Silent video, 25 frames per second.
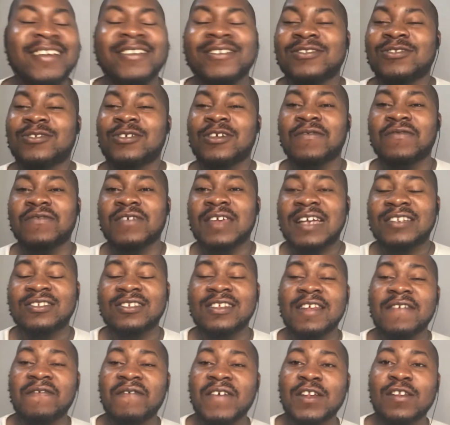So if you're
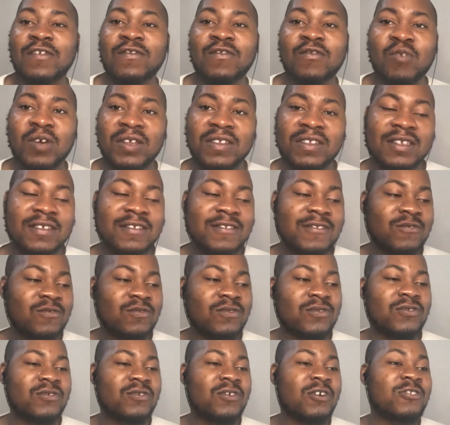actually a fan of Quartet
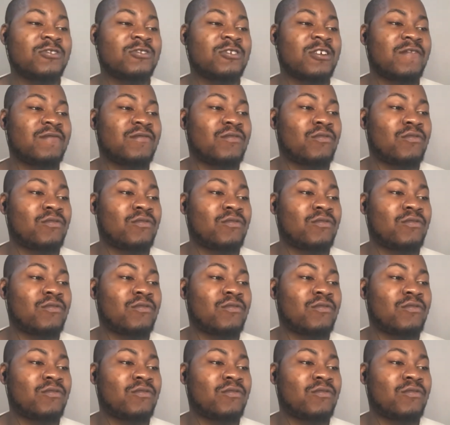Studio and you have